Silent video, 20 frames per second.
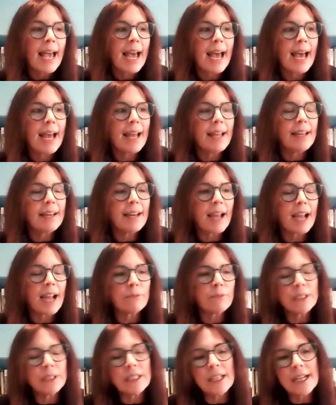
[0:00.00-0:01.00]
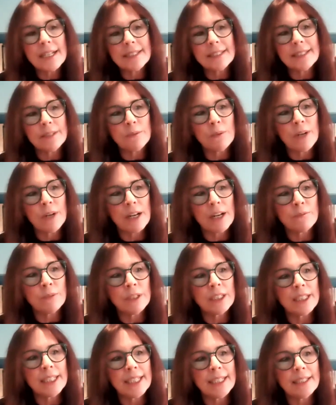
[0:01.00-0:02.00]
And I realized that what I
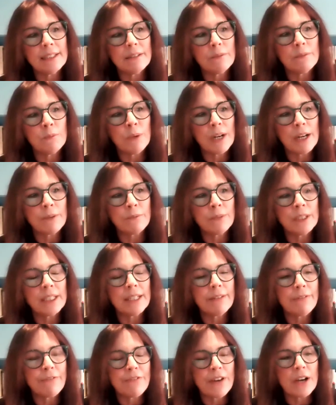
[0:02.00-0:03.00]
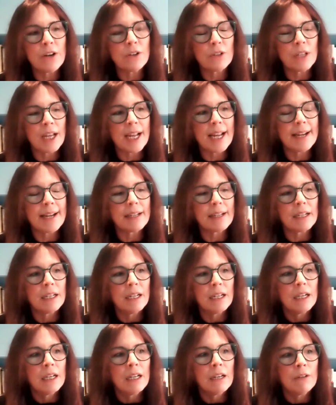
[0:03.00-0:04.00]
really felt like
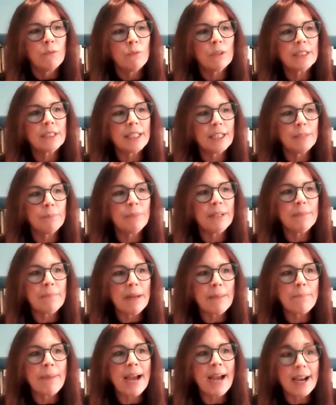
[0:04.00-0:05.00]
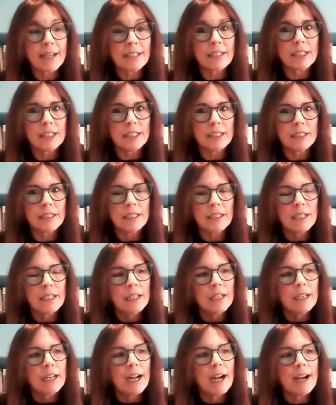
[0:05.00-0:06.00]
was going to be my passion,
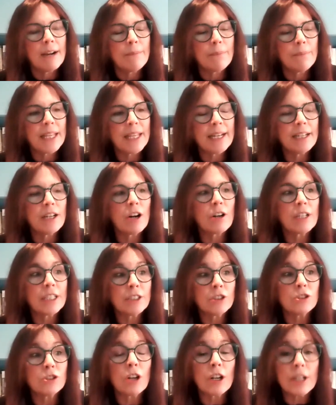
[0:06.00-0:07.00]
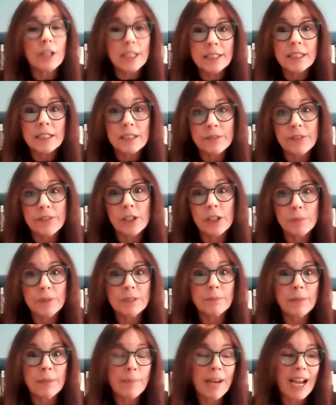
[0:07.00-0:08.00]
that had already started to develop
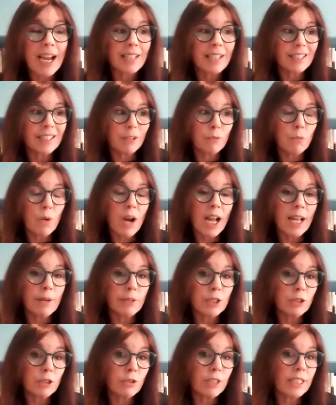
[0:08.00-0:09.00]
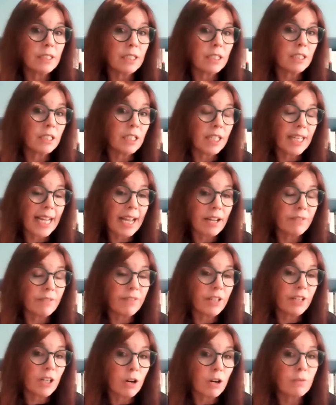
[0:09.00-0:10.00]
as my passion and why I was transitioning out of
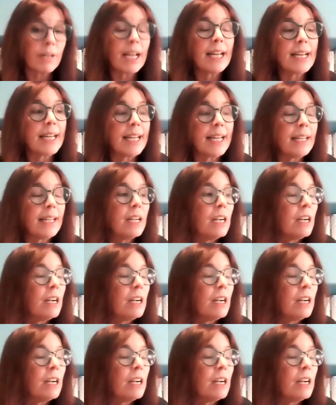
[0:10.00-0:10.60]
it already,